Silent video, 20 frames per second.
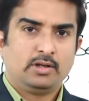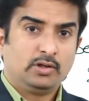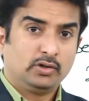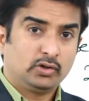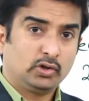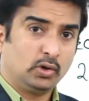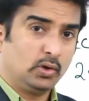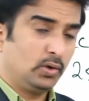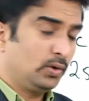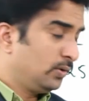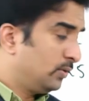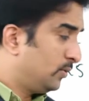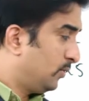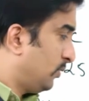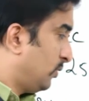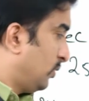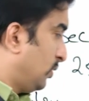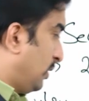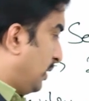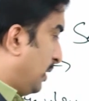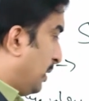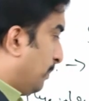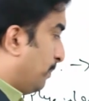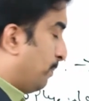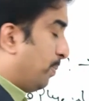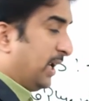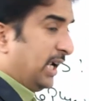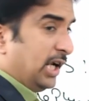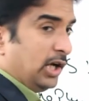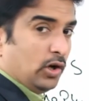So,
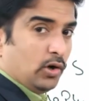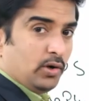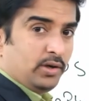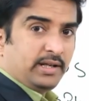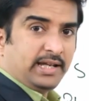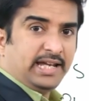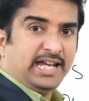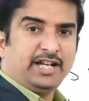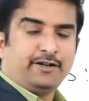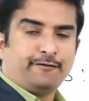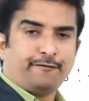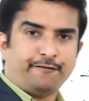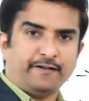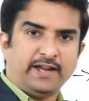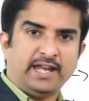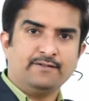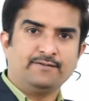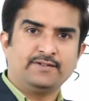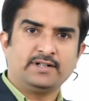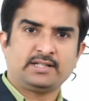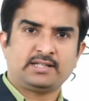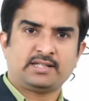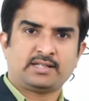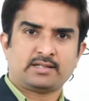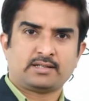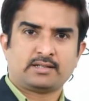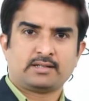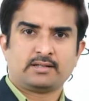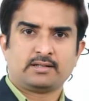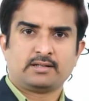preload it
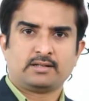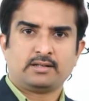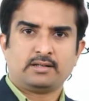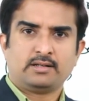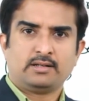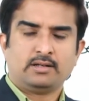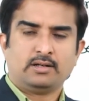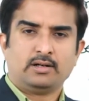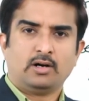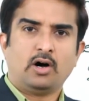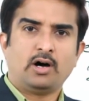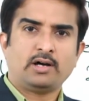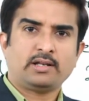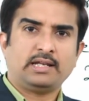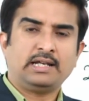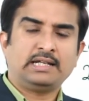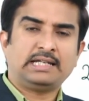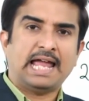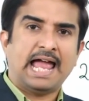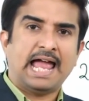favors or it